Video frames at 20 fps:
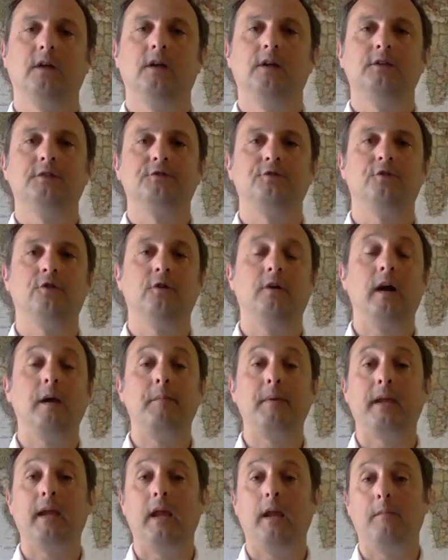So I
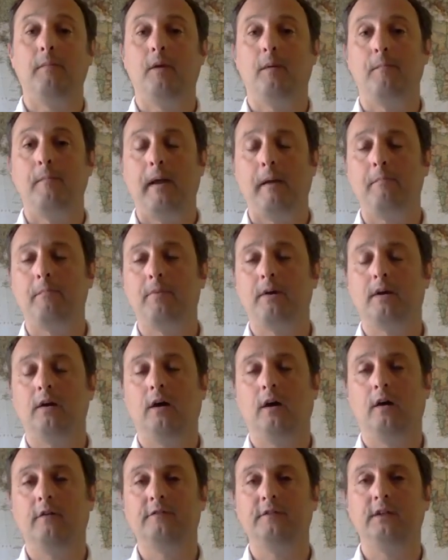became a member
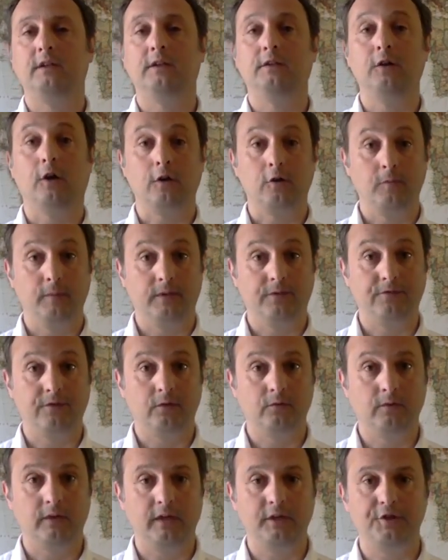of the Document
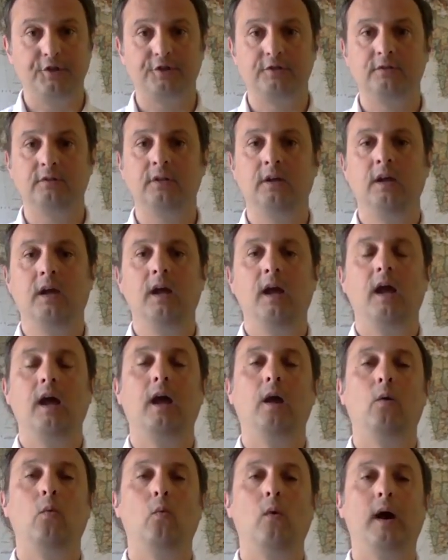Foundation
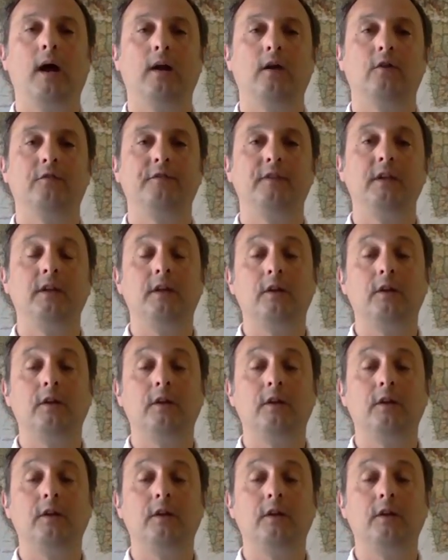and one of the